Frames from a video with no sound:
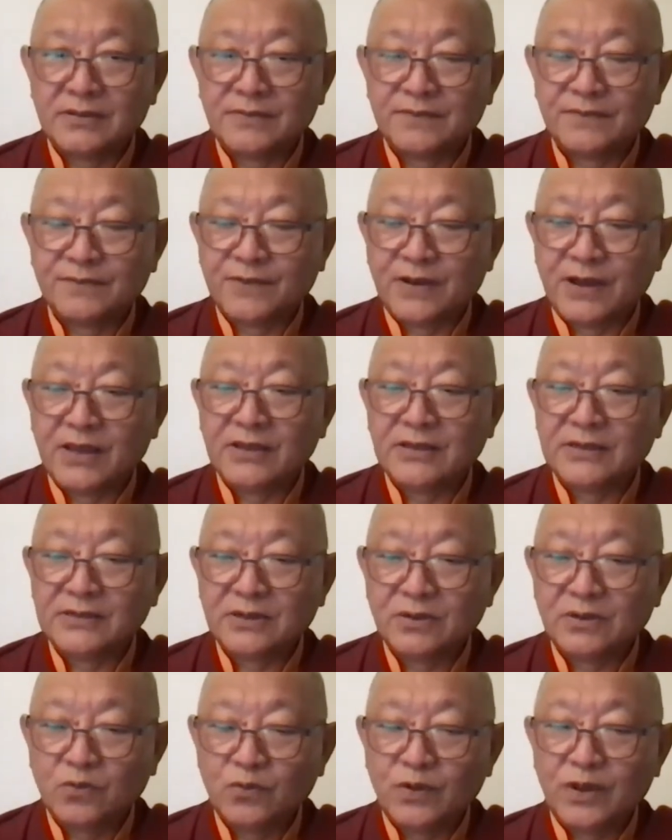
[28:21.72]
find
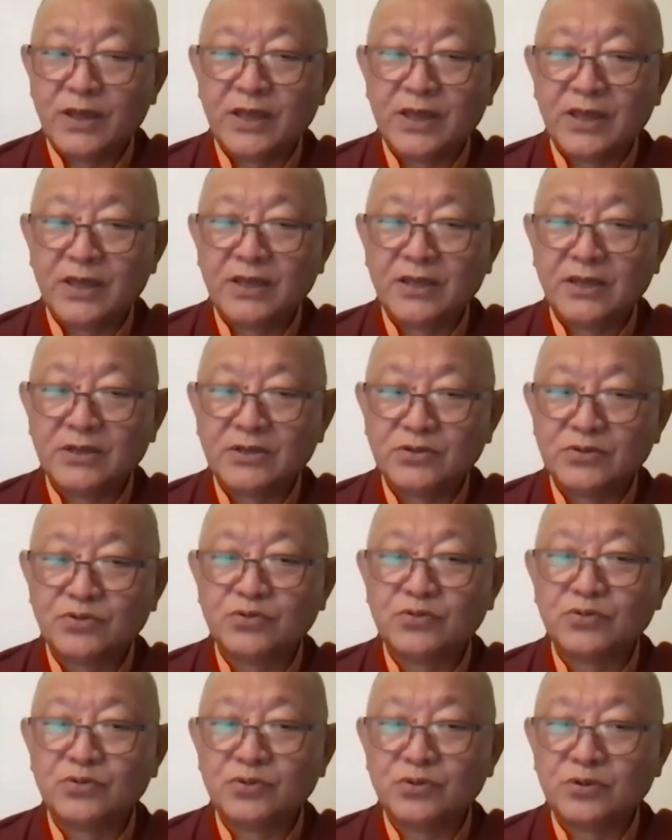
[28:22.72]
a way
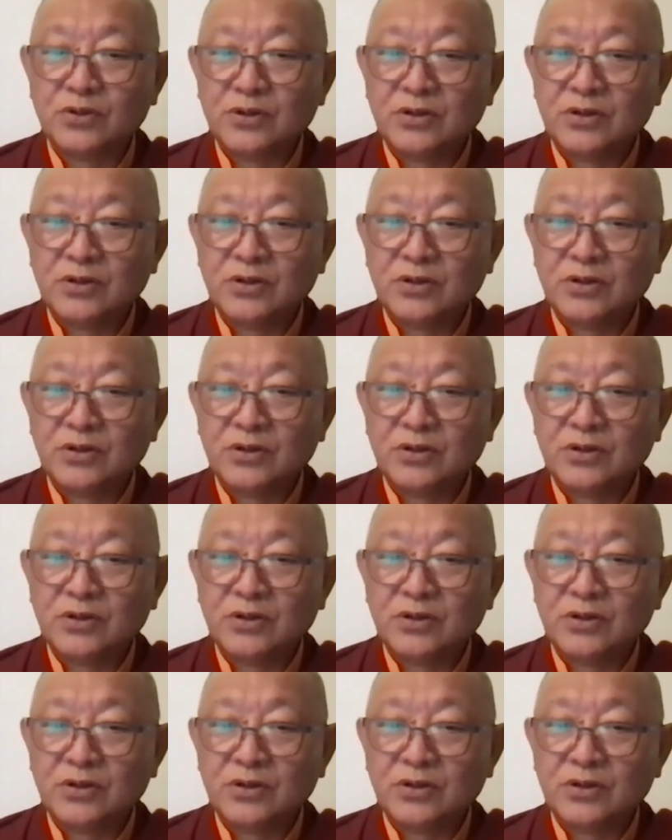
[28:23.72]
to